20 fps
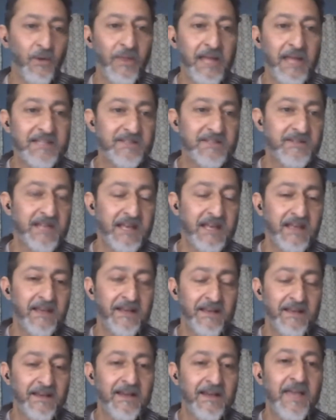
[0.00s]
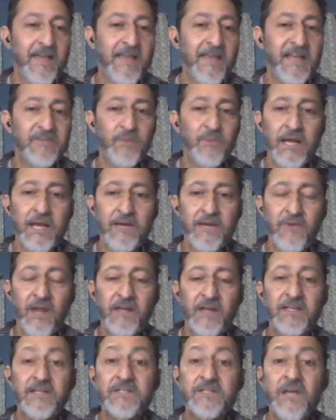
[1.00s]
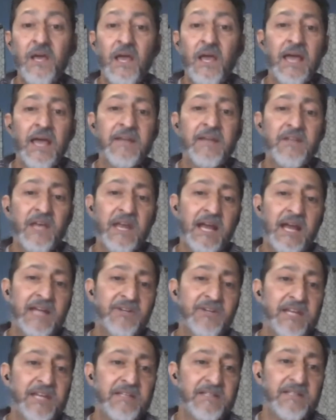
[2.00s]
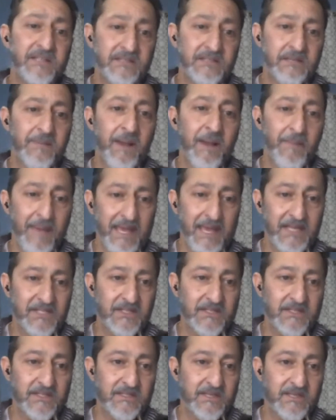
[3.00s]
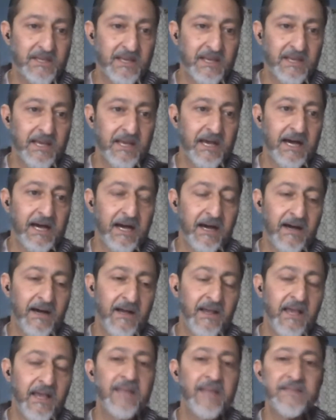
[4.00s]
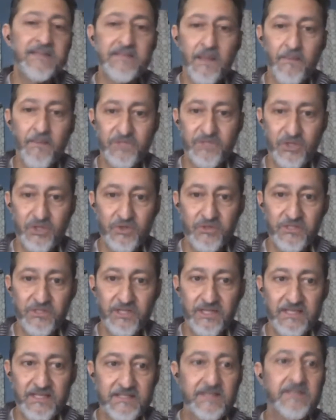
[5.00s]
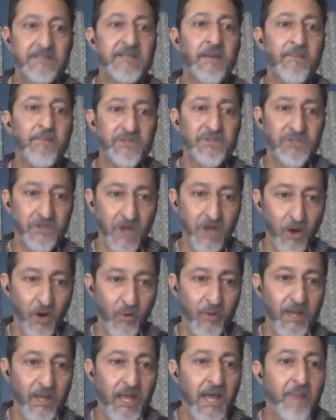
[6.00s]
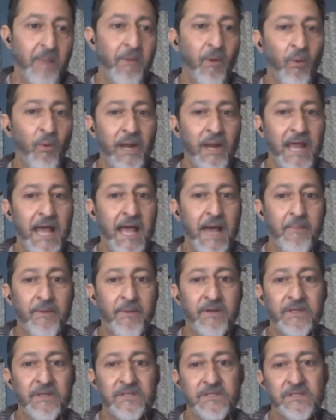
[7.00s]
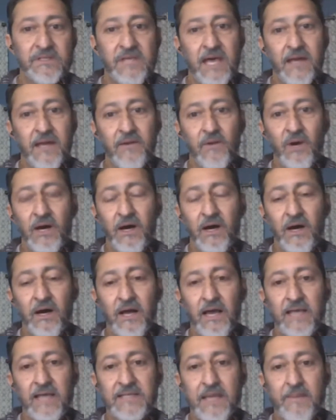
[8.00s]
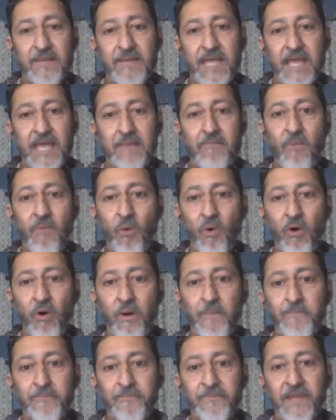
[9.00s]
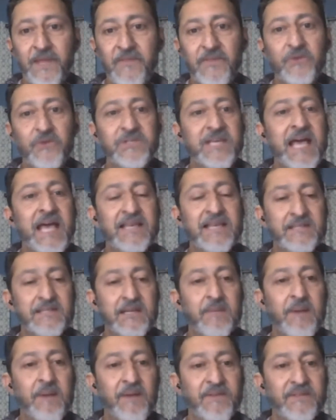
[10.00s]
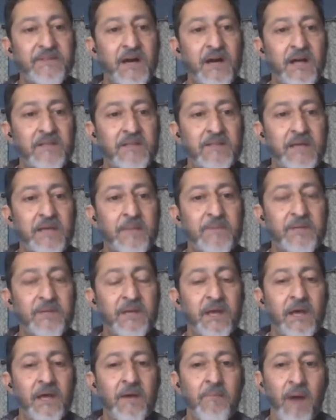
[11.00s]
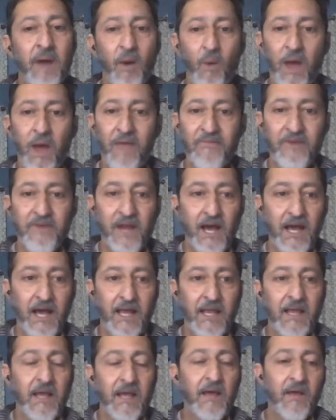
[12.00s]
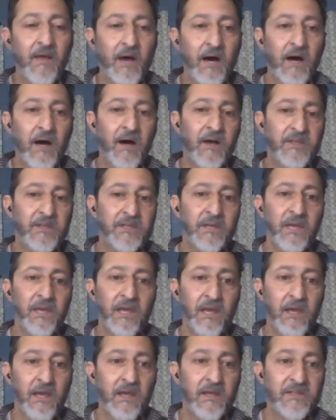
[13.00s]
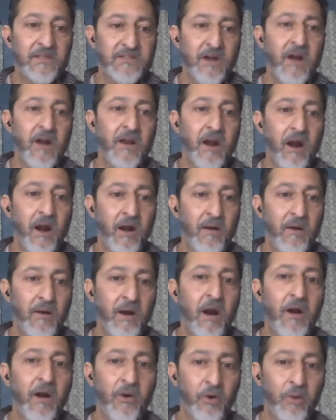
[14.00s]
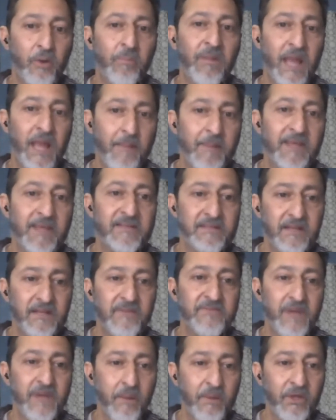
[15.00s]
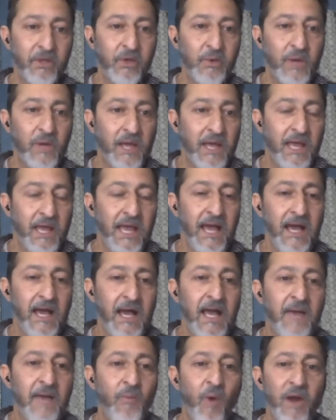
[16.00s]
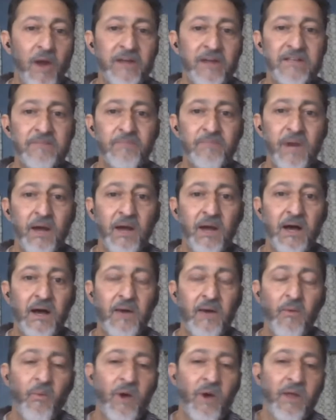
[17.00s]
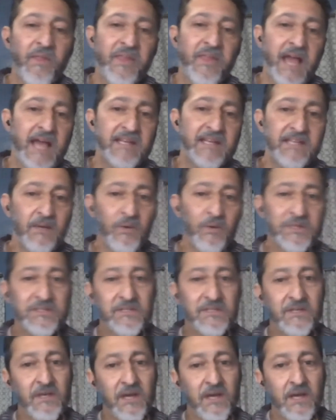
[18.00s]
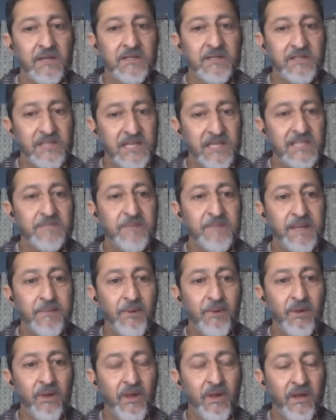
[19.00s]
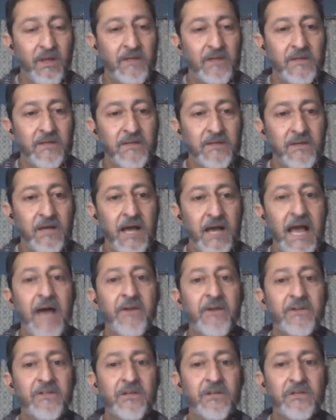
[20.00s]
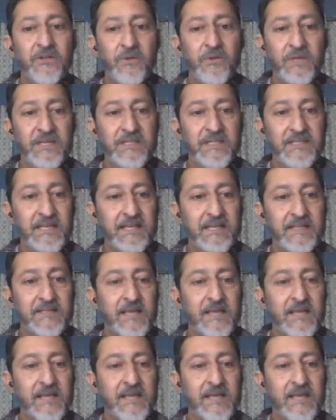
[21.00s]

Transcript: So that's what I try to teach, and I teach this to my patients, and some choose to listen, some don't. But what happened is that as I became more enthusiastic about this concept, my wife and I started our group, Plantbased DFW, and the idea was to teach people to do these things